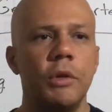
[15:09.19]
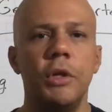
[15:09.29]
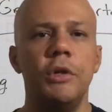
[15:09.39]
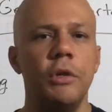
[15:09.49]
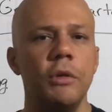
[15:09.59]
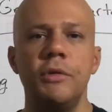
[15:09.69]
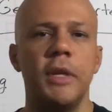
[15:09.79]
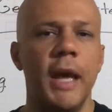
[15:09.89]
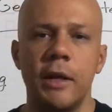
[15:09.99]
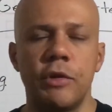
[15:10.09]
could use
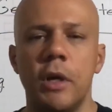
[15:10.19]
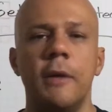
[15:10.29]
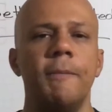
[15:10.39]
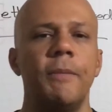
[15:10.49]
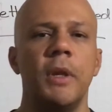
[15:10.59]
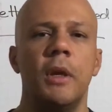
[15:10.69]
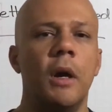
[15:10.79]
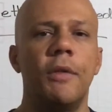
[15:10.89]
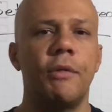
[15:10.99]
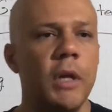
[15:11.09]
an extra
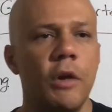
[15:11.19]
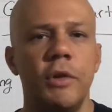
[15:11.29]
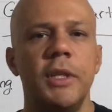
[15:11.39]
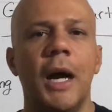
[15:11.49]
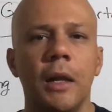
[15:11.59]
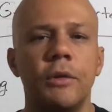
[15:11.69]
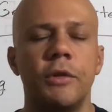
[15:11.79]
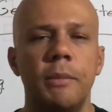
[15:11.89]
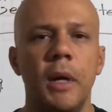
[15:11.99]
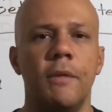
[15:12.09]

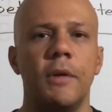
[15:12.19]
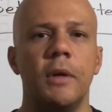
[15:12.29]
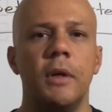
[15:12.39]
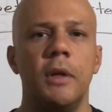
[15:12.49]
$300 a month?